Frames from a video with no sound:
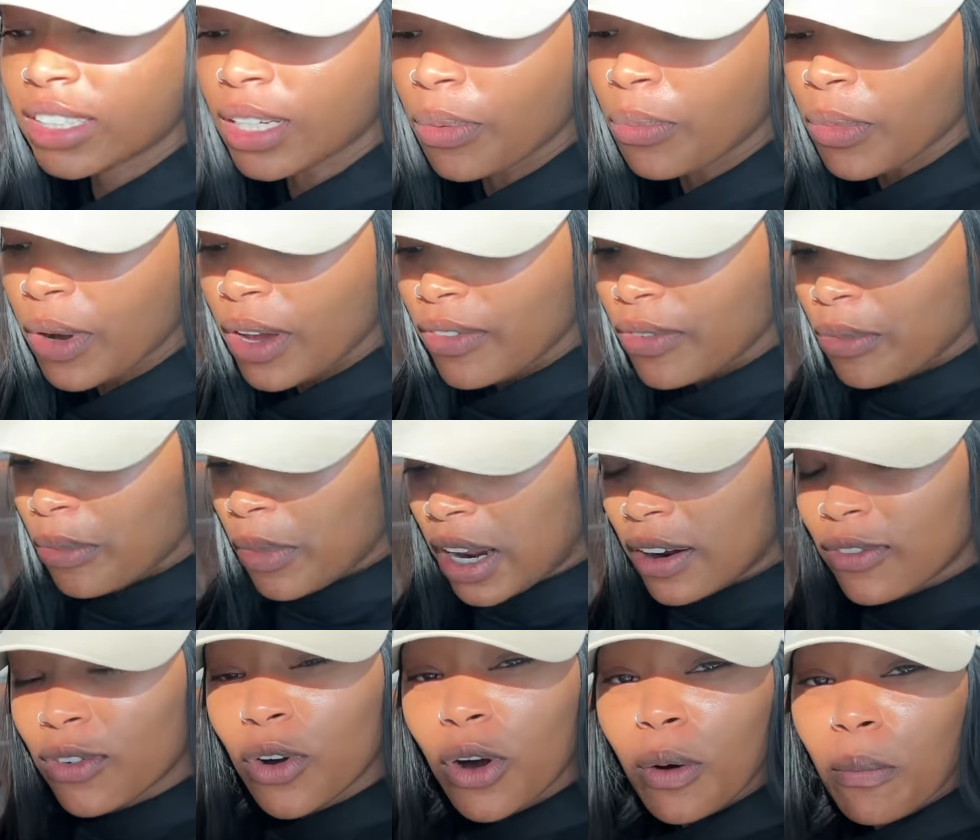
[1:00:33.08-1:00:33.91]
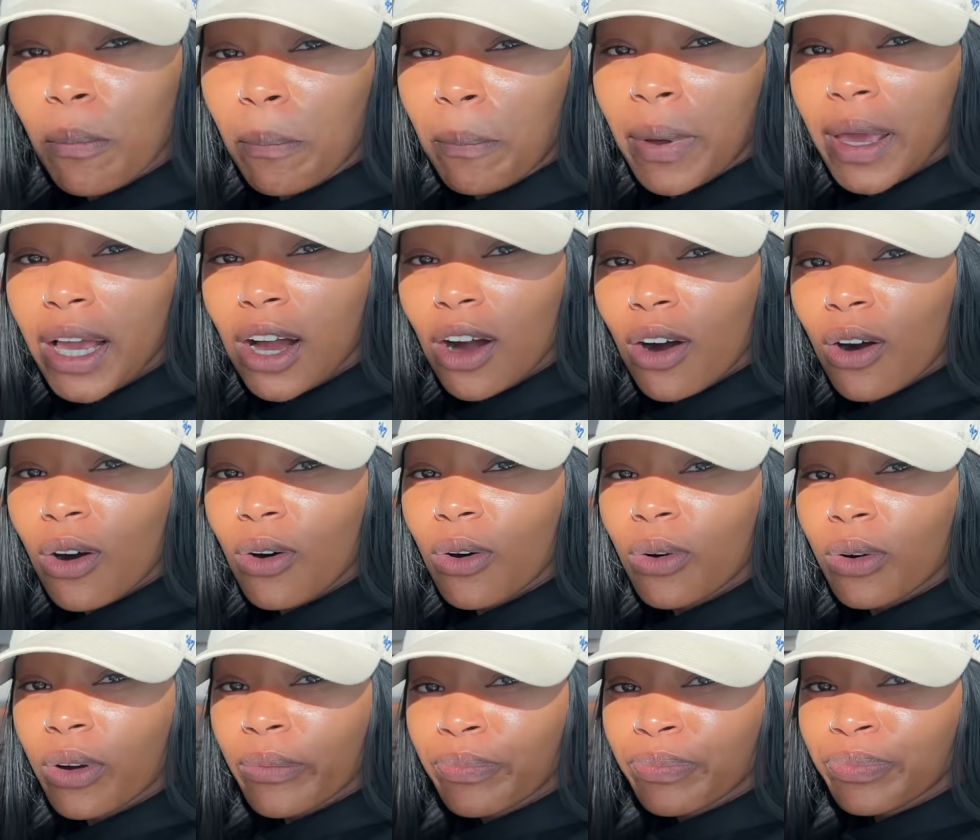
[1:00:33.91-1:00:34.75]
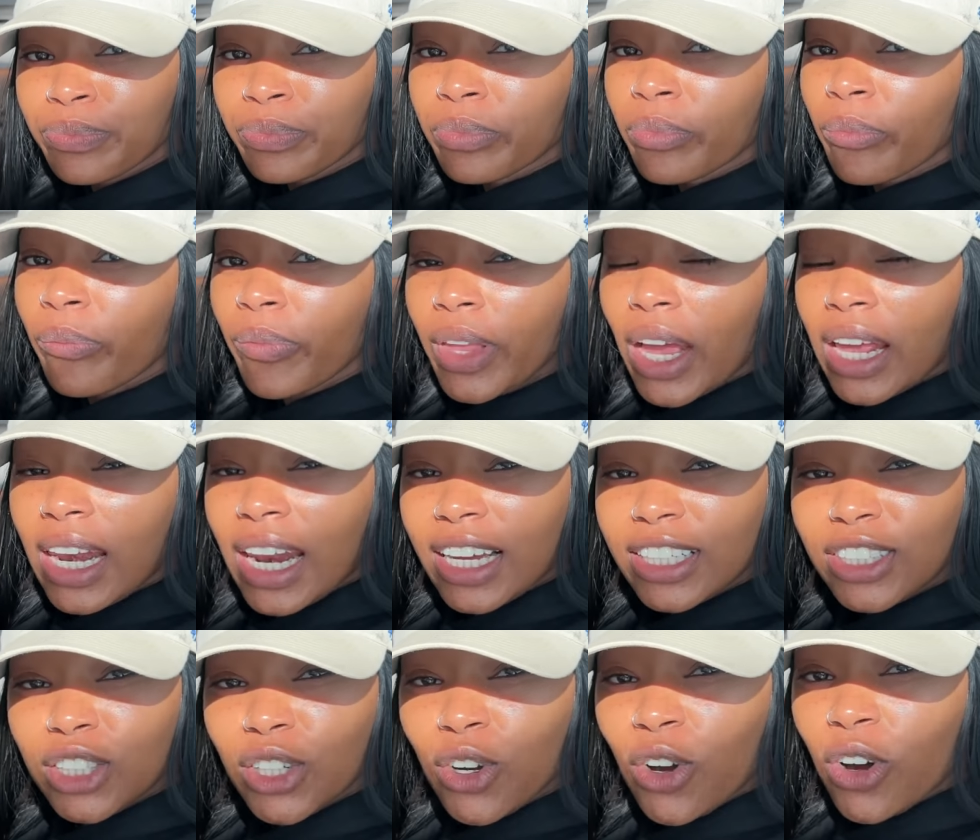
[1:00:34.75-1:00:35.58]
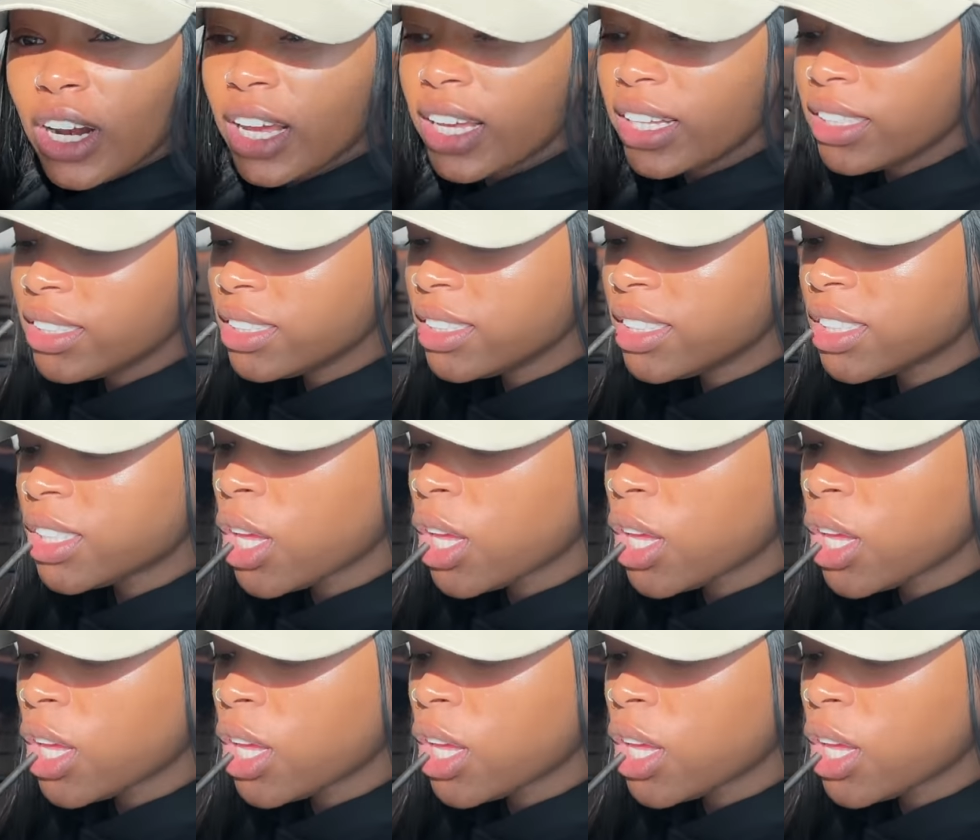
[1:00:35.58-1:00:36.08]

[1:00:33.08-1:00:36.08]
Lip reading: I'm like, man, I've got a big old, like, Chick Collins.